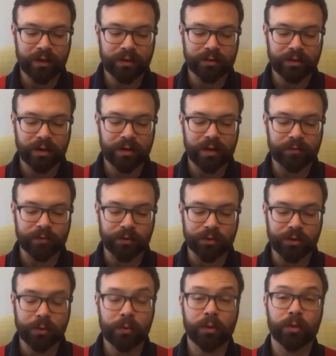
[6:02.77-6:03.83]
to start after
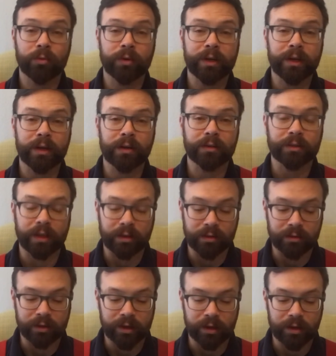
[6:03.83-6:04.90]
2 or 3 years in the
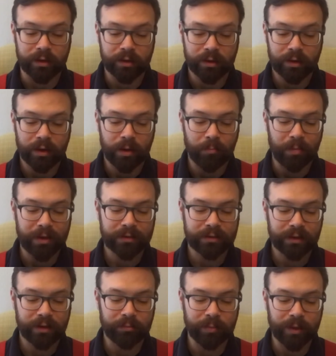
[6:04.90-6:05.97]
league.
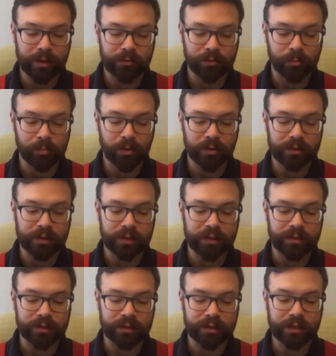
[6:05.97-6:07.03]
Based on media reports and
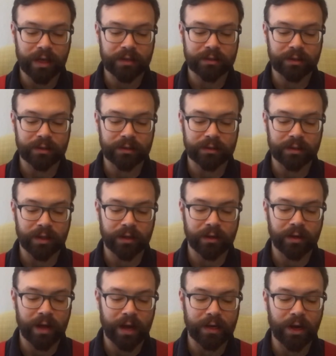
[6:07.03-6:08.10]
his success since then,
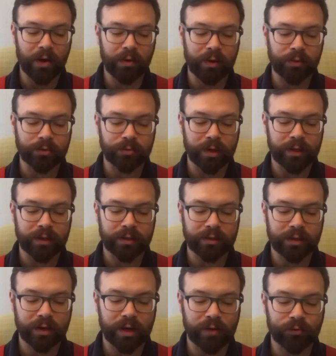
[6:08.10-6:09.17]
I know he was ready to
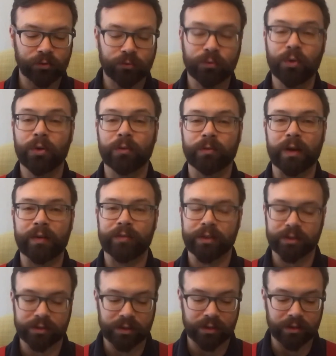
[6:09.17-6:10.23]
start after 4 or 5
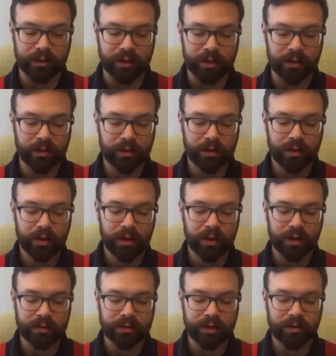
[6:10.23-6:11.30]
years in the league.
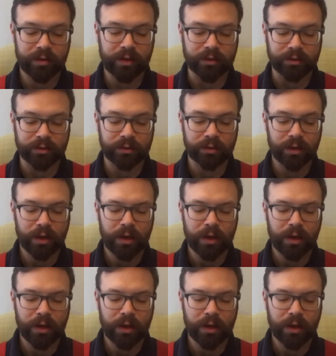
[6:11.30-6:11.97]
Consider this.